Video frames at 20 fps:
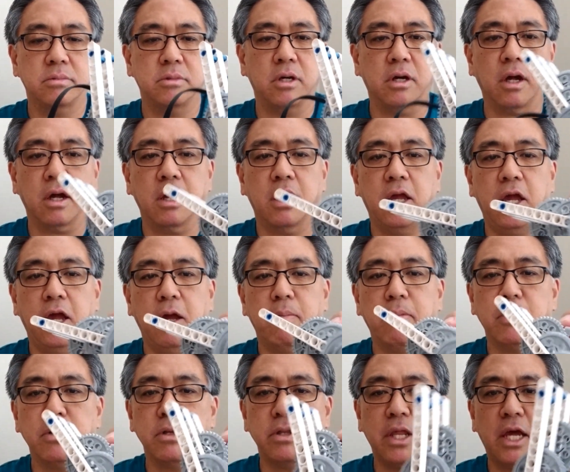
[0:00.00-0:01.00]
a
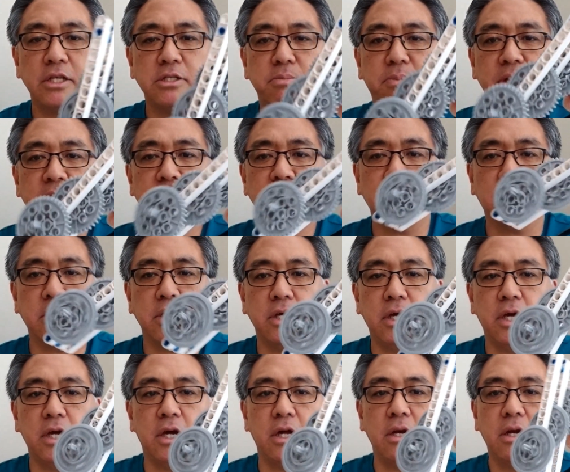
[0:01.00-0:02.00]
cable, and that's
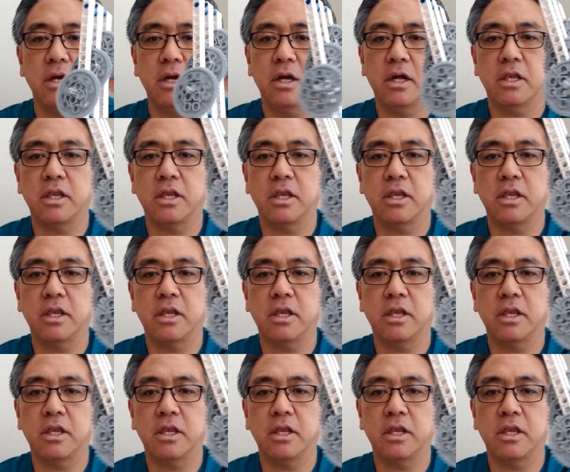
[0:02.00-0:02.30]
basically it.